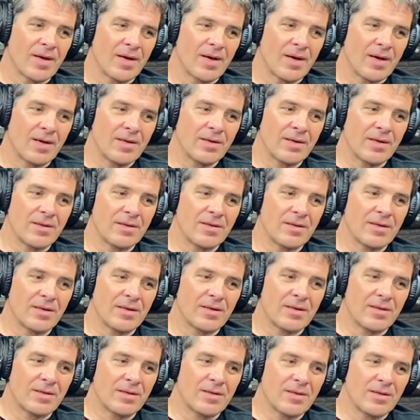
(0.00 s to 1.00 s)
I
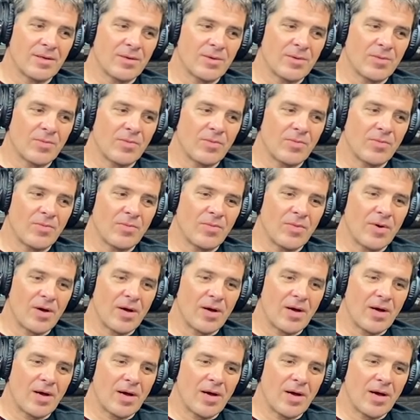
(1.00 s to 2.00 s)
think the
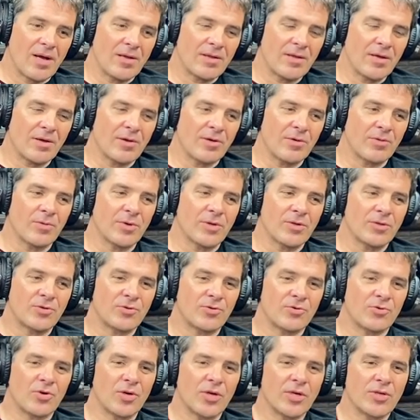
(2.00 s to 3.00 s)

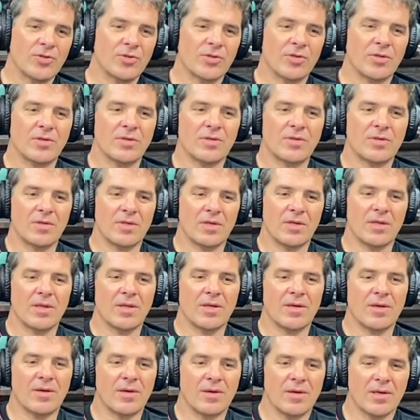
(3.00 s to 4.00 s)
restrictions and
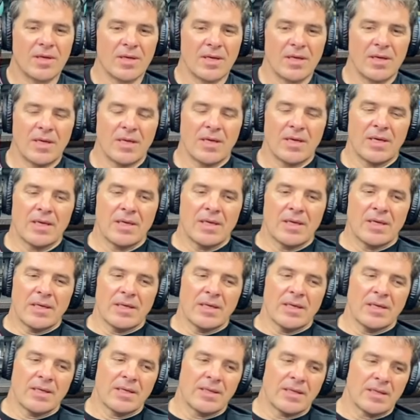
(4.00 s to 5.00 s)

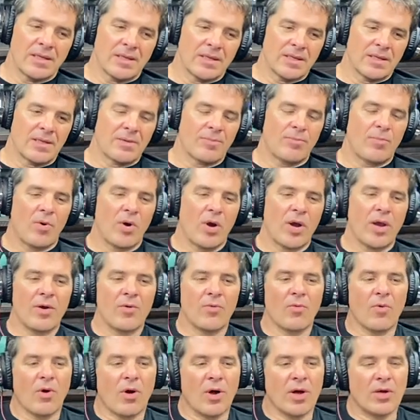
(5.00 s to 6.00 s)
the
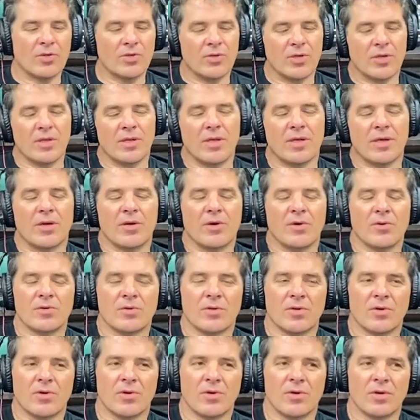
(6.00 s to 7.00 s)
brainwashing that
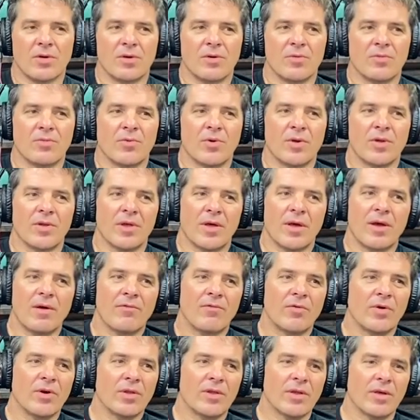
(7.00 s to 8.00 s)
goes on with
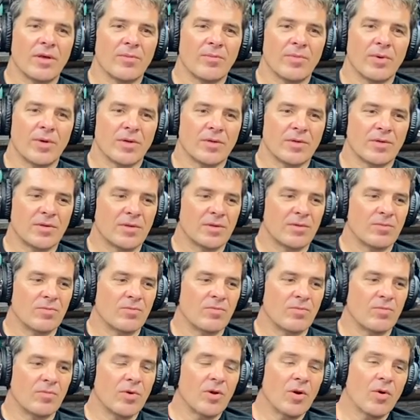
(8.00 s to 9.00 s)
everything, because
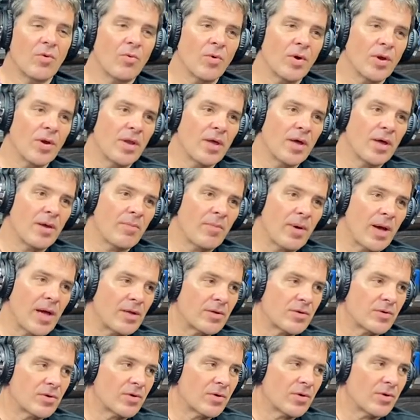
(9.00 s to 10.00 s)
one day
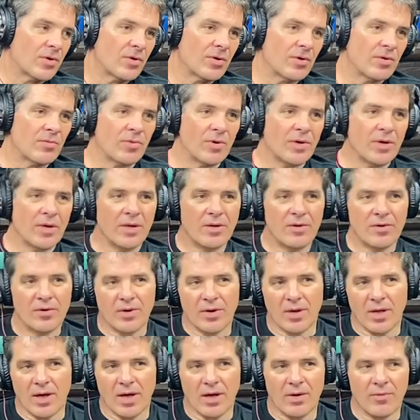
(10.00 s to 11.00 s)
masks are good, one day they're
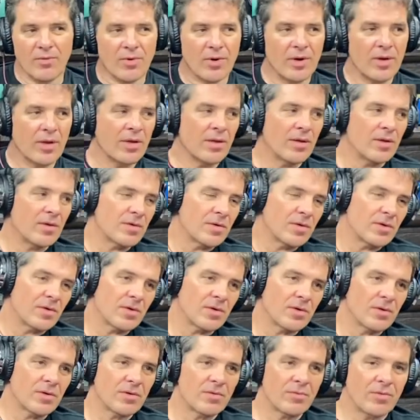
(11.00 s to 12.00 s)
not, one day this is
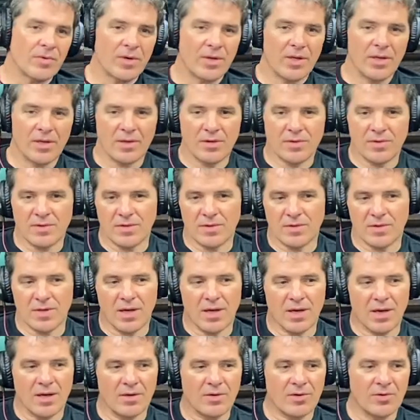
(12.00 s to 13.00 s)
good, one day this is
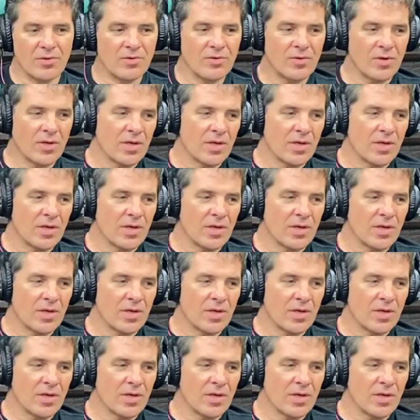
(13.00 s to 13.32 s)
not, you